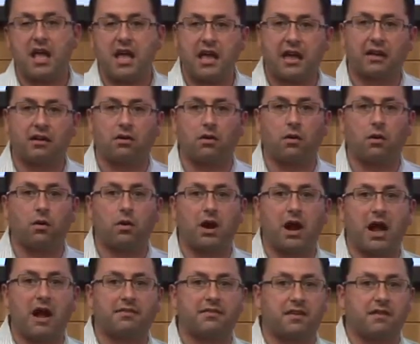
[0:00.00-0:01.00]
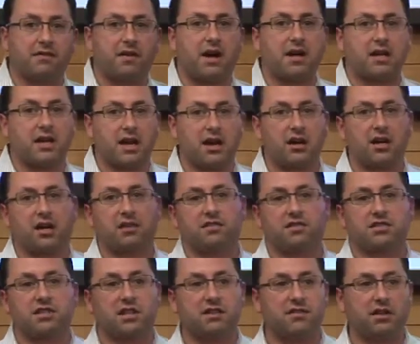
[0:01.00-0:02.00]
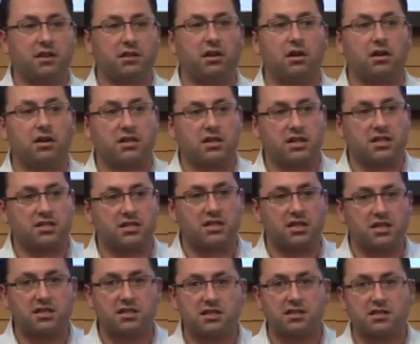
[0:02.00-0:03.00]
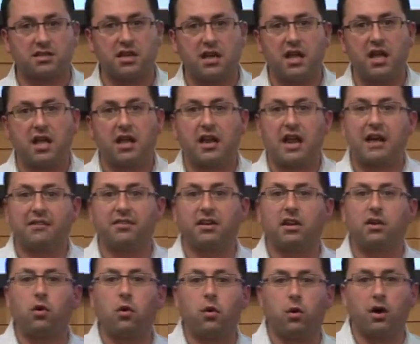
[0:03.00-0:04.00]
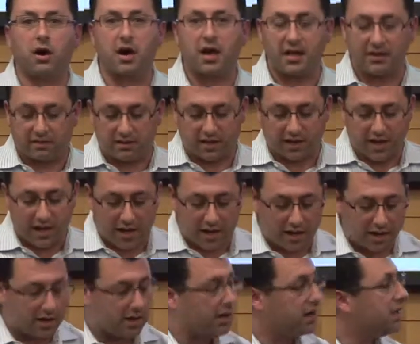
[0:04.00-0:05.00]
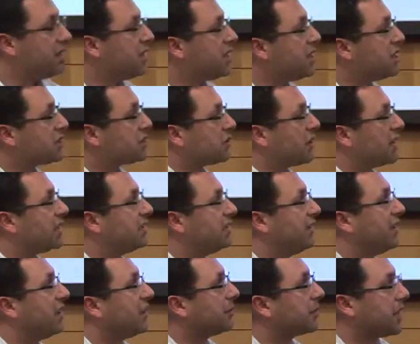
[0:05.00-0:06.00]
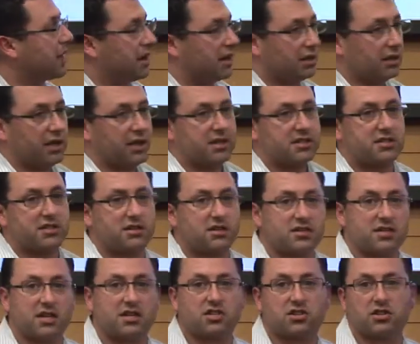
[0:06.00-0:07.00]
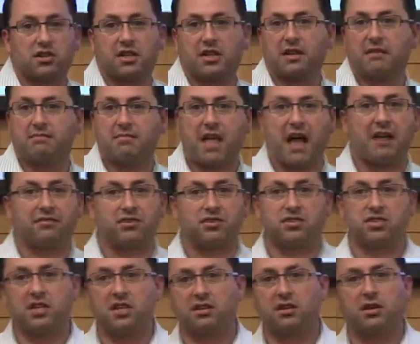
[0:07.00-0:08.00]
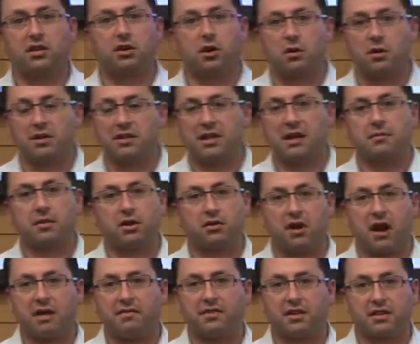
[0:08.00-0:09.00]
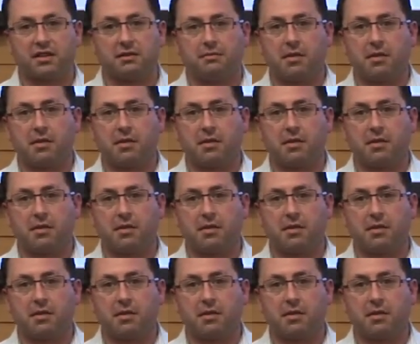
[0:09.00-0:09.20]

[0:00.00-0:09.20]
and or have to find caregivers living long distance and having to coordinate the care. So I developed CareLinx to essentially, after seeing the growing demographic